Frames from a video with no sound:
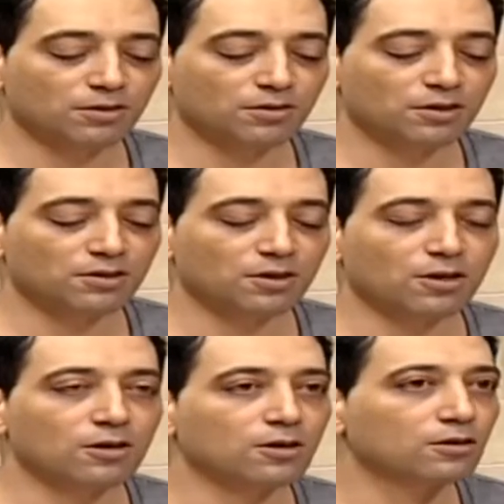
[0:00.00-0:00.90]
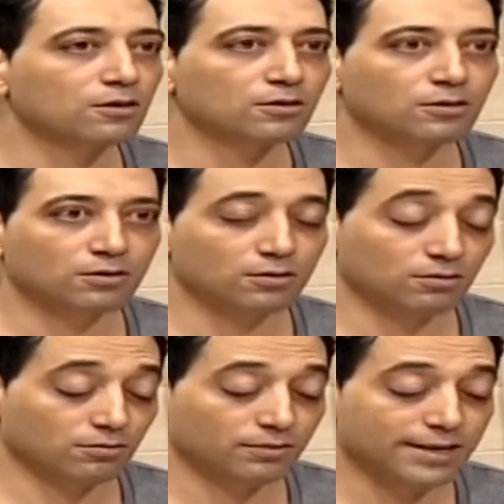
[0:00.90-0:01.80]
these are
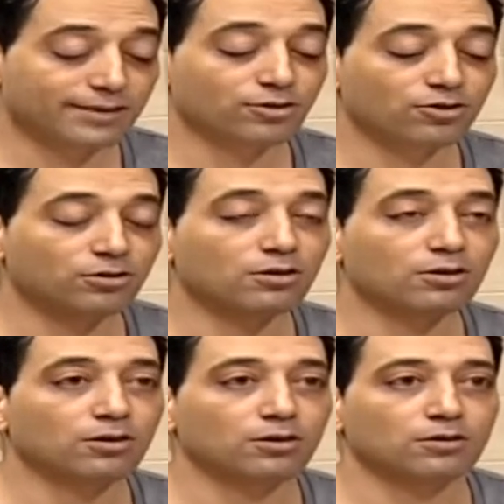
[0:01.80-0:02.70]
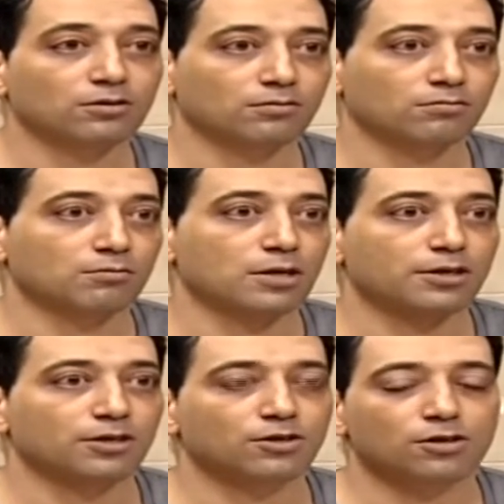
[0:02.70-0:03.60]
natural,
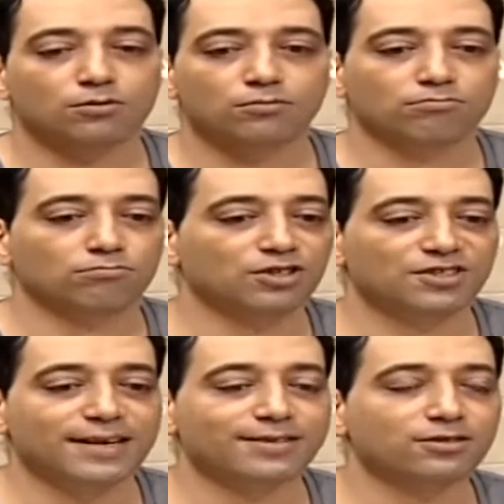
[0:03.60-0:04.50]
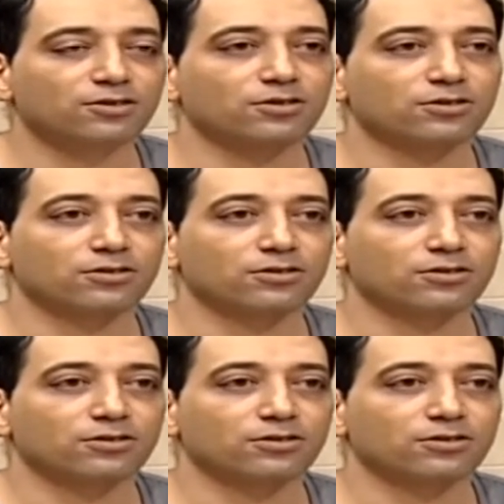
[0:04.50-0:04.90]
you know, disasters.